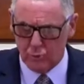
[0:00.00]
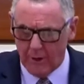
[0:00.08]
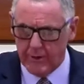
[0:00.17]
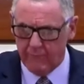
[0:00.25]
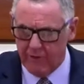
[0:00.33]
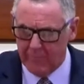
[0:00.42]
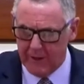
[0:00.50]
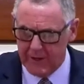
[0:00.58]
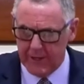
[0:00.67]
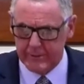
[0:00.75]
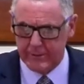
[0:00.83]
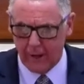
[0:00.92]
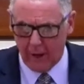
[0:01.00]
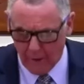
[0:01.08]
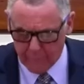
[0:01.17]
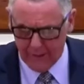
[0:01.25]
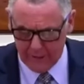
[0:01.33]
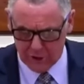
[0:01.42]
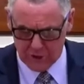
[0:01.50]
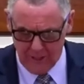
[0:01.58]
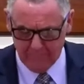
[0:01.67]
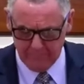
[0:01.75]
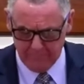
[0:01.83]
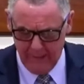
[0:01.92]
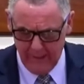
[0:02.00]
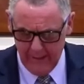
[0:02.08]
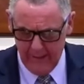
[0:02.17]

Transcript: one of them and encourage them.